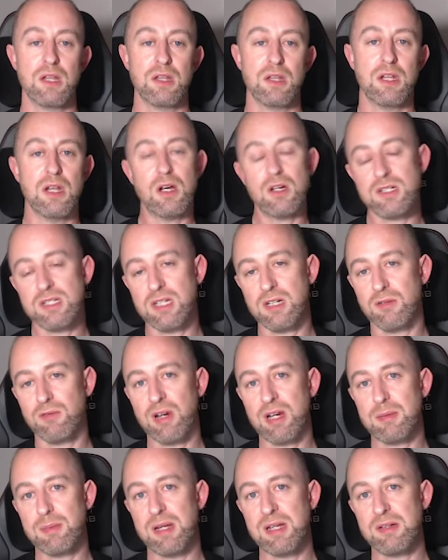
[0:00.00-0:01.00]
The last thing I
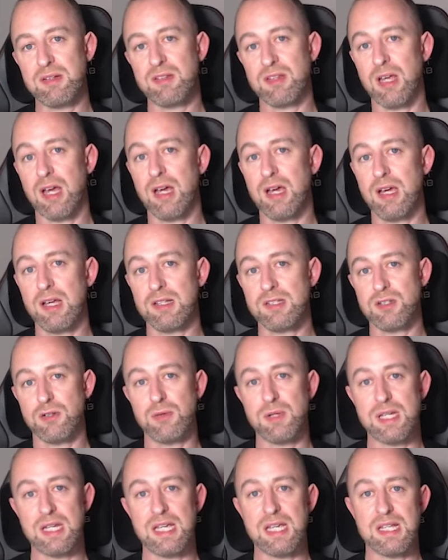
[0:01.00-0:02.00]
recommend
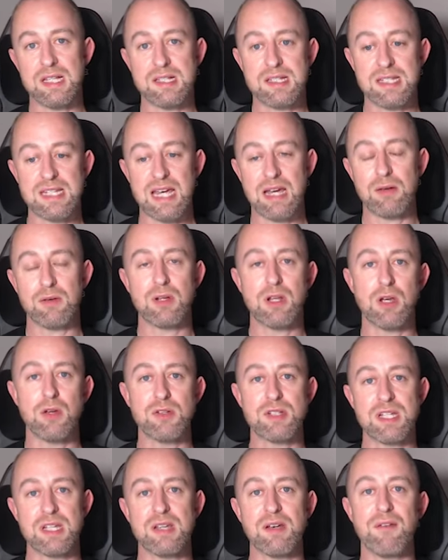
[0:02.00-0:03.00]
doing is
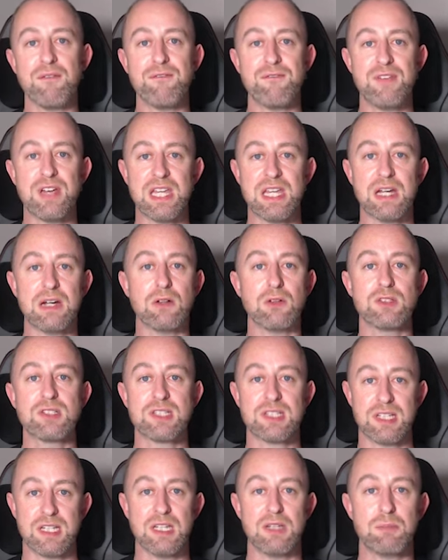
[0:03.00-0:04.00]
downloading
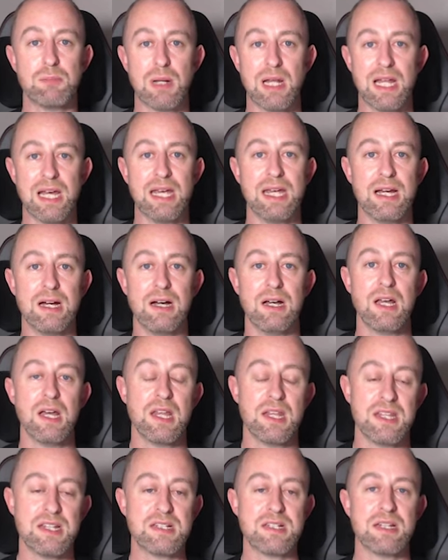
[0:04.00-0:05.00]
VLC Player.
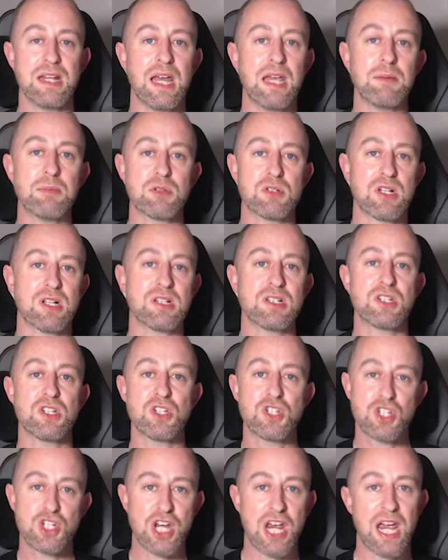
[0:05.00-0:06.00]
This enables us to
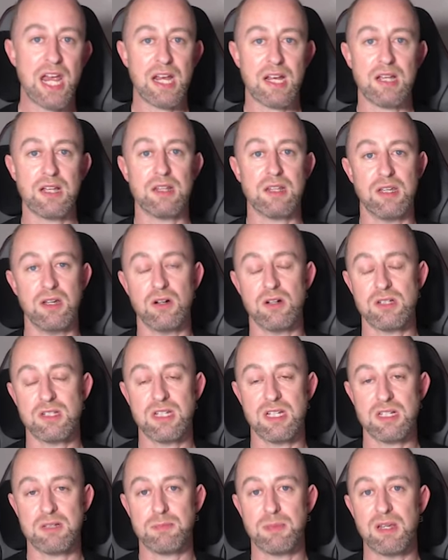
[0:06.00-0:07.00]
check the
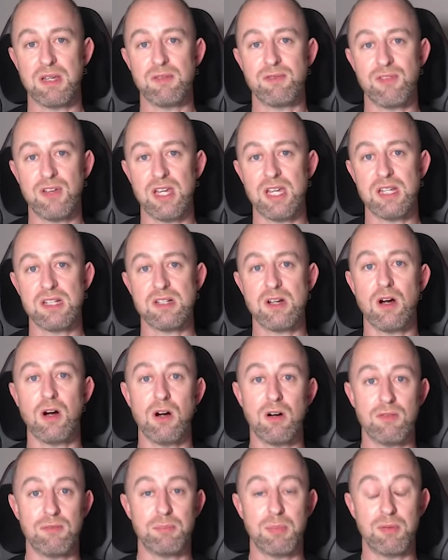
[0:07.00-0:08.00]
RTSP feed
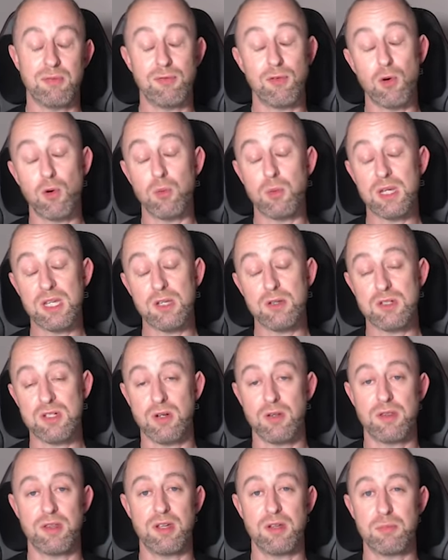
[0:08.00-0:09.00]
off before we use it
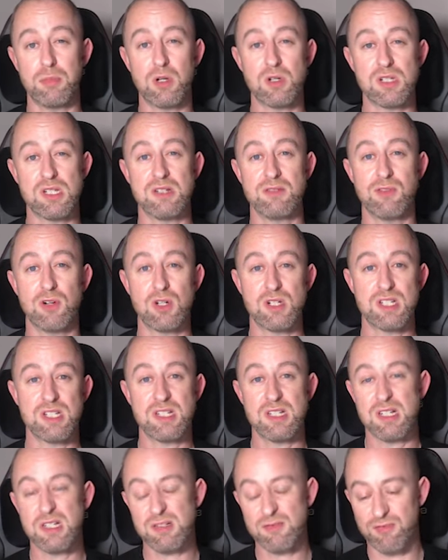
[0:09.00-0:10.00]
on third-party
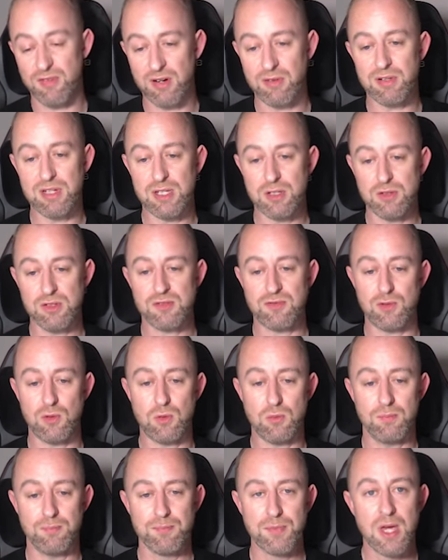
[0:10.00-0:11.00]
devices. It's very
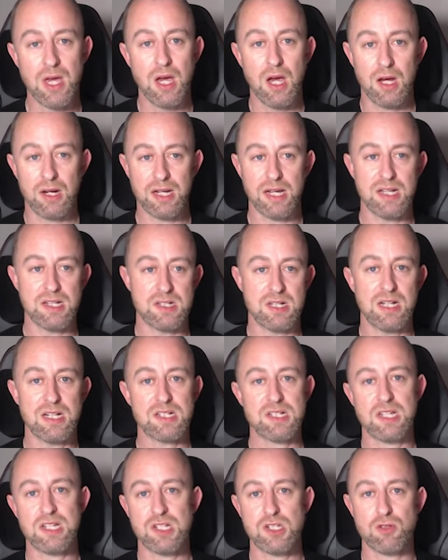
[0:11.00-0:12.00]
useful. Okay, so
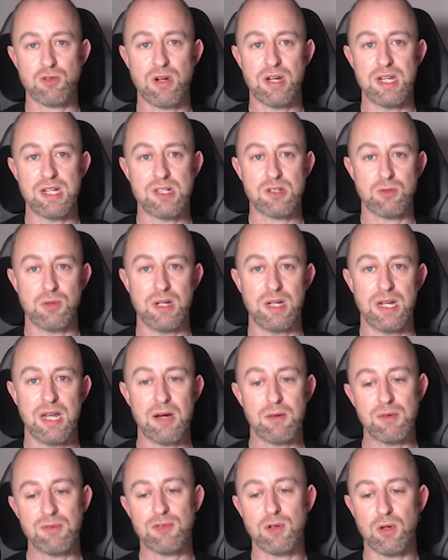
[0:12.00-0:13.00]
let's get straight into it.
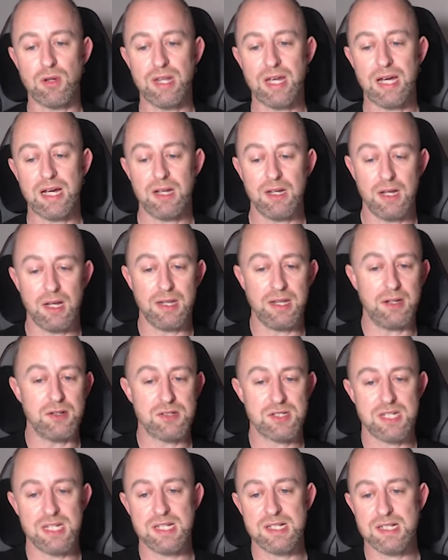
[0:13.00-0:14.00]
Now we've got that those
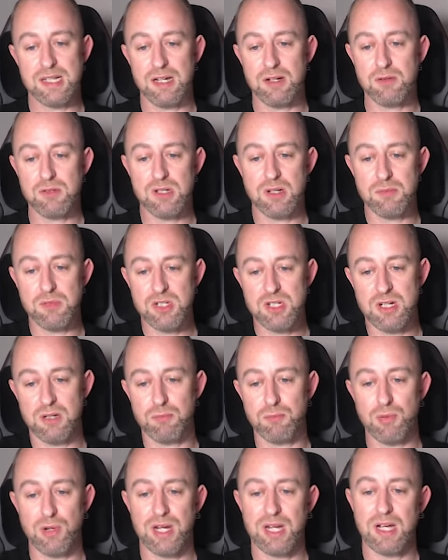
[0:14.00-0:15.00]
details, I'm just going
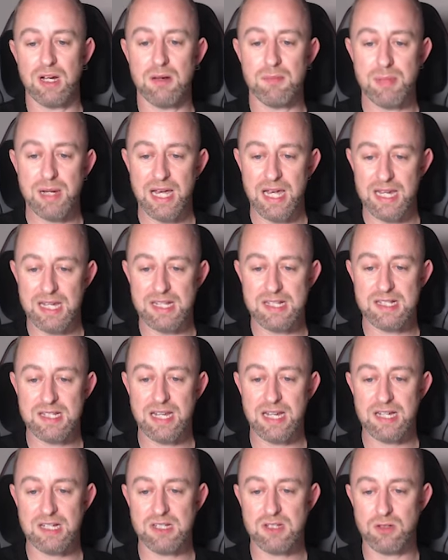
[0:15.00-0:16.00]
to bring up a
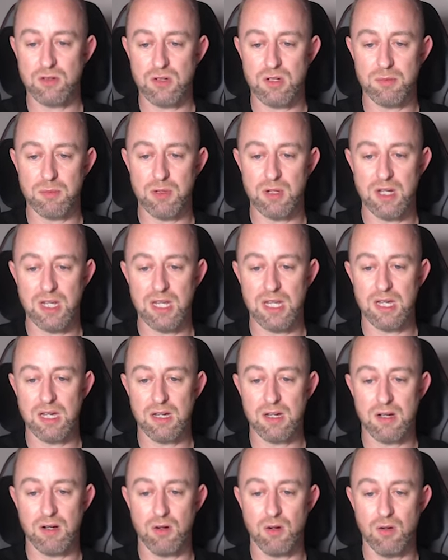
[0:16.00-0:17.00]
text document
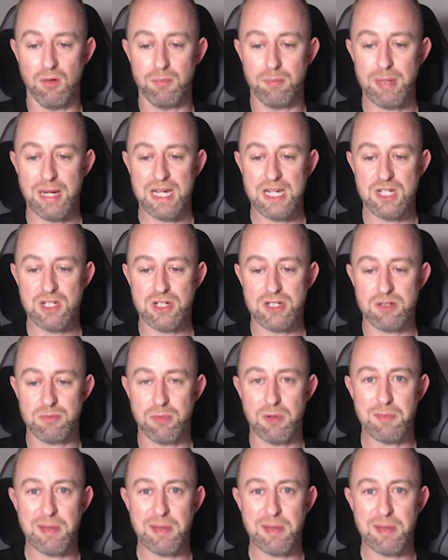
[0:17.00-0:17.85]
here on Pages on my